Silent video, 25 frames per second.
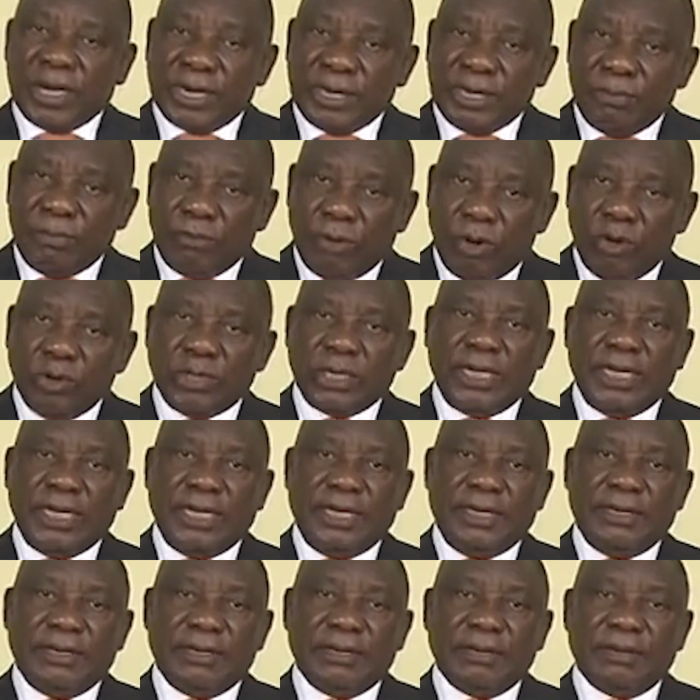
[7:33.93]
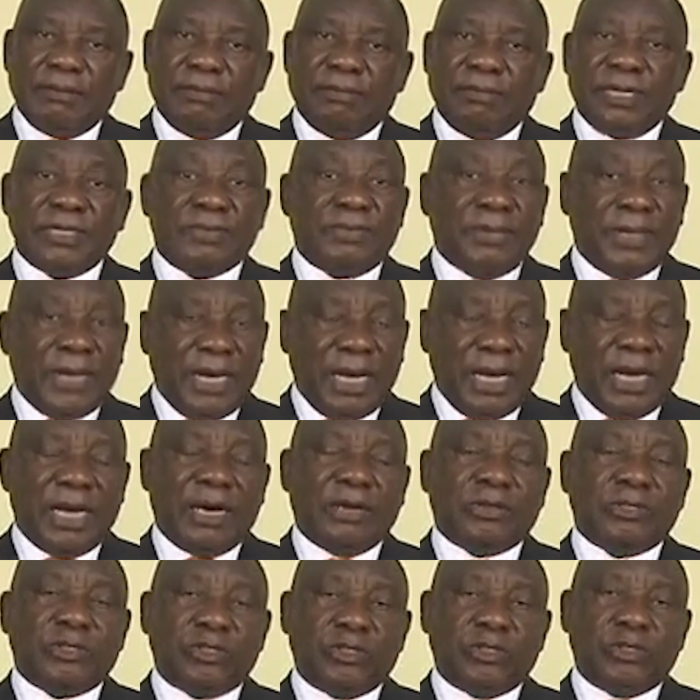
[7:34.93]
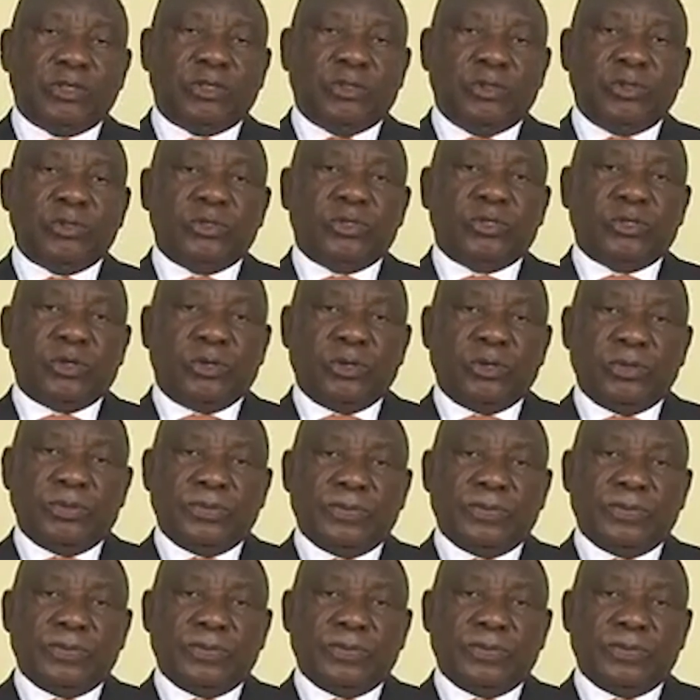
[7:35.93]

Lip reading: remotely must be allowed to do so.